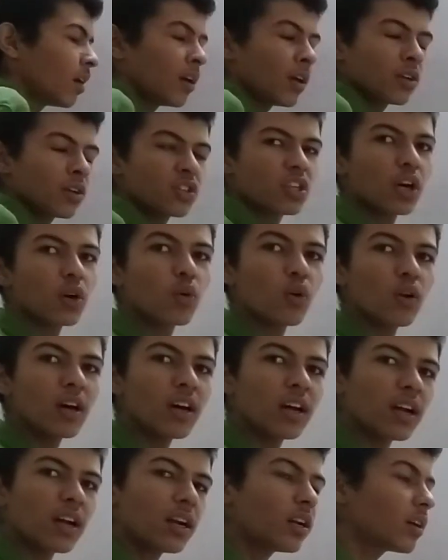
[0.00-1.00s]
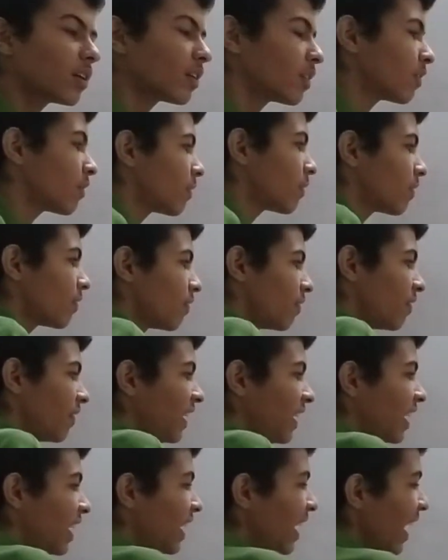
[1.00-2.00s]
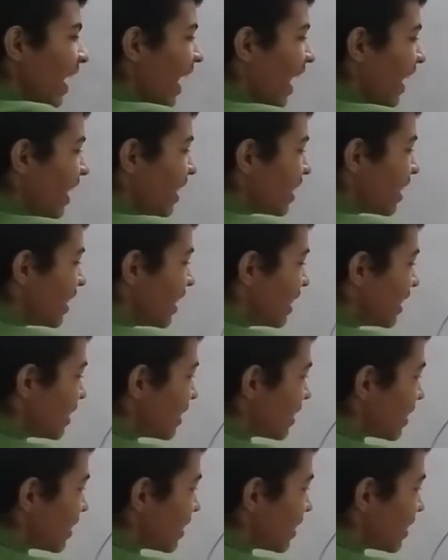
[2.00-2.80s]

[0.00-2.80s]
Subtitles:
circular field and its